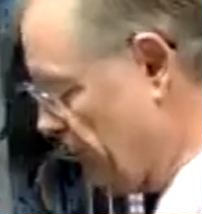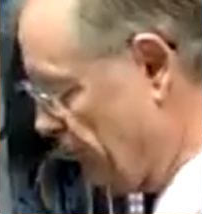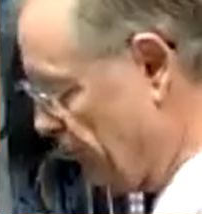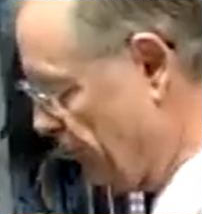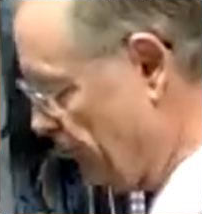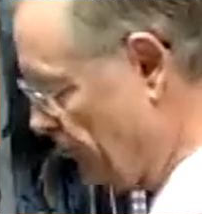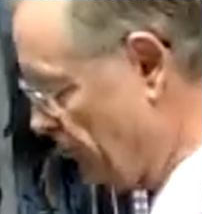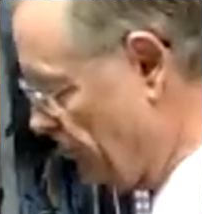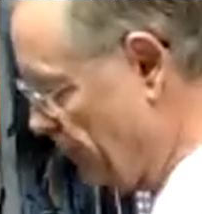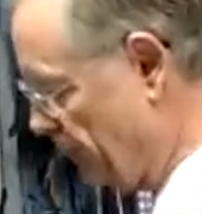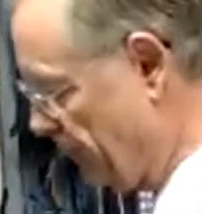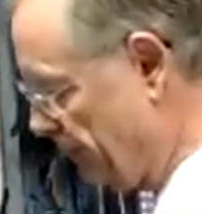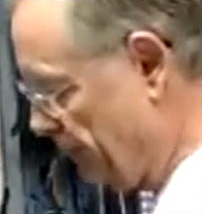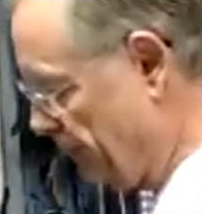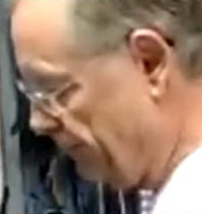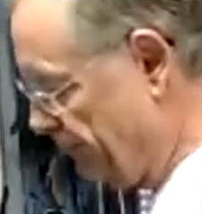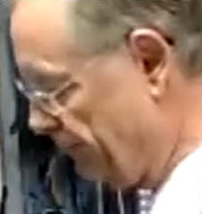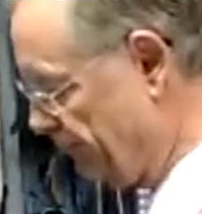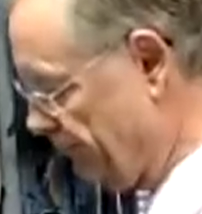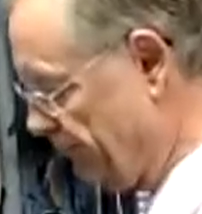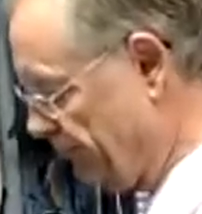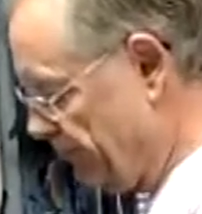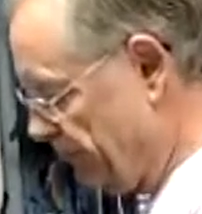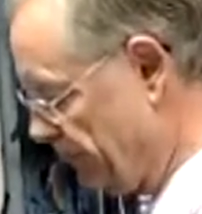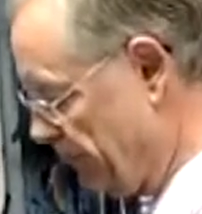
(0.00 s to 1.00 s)
Freight.
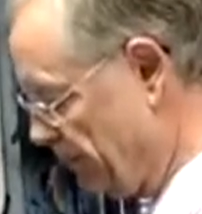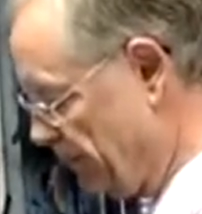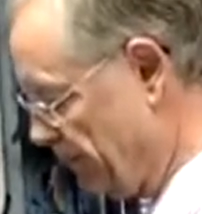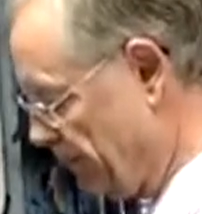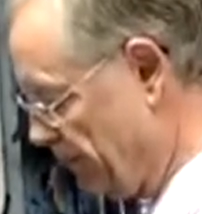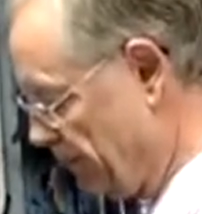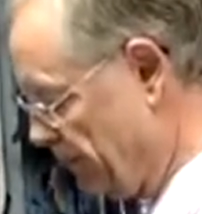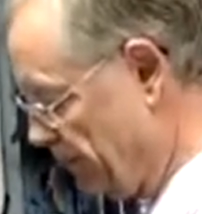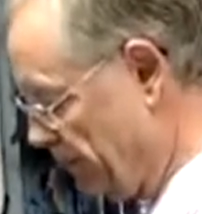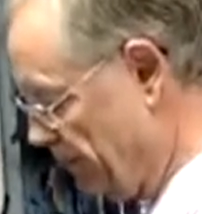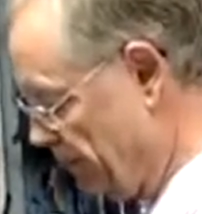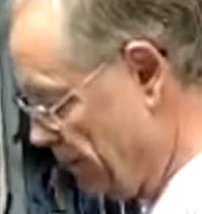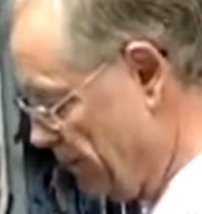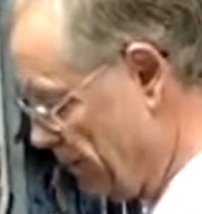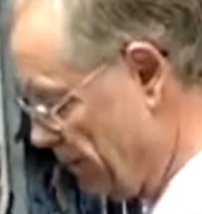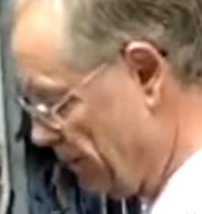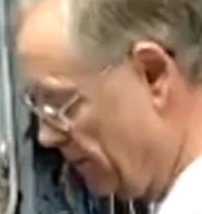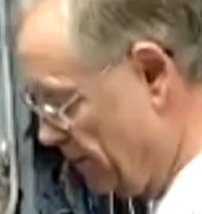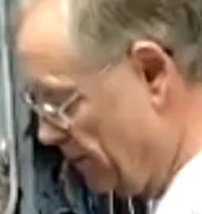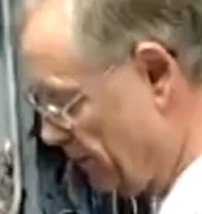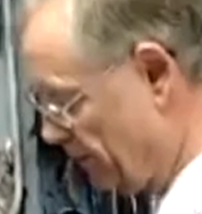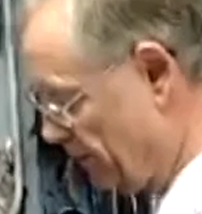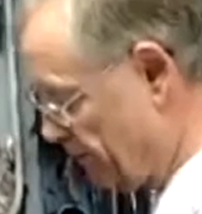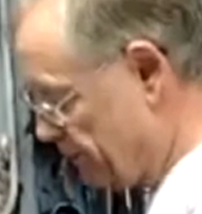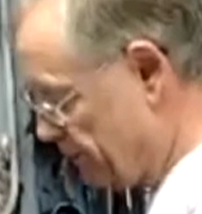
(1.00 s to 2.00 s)
I'll
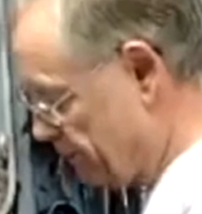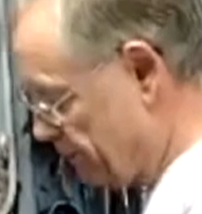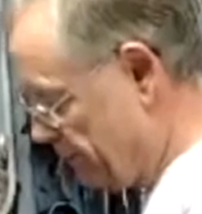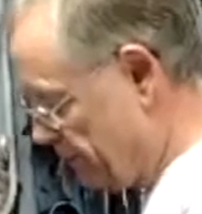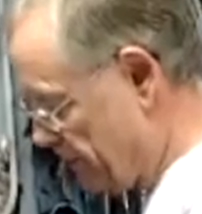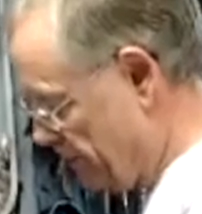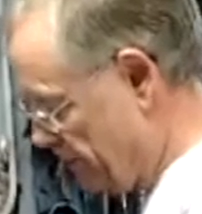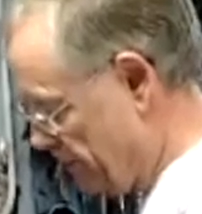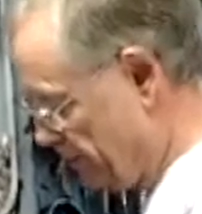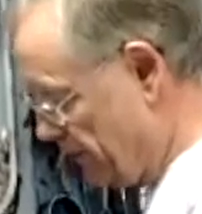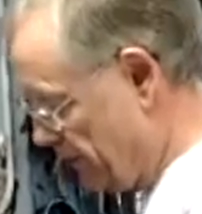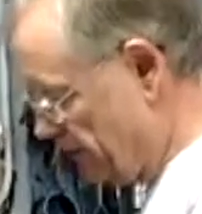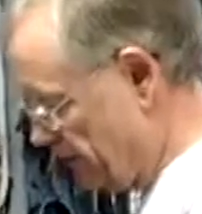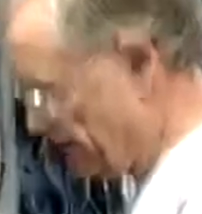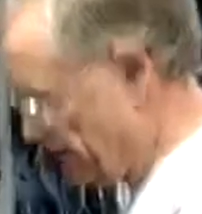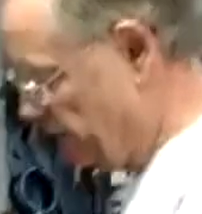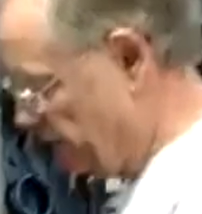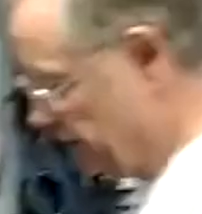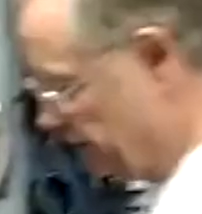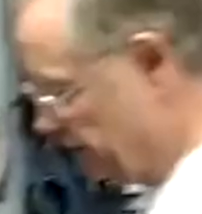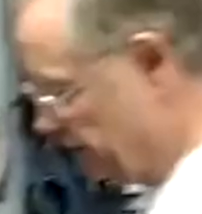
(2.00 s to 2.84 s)
turn on my,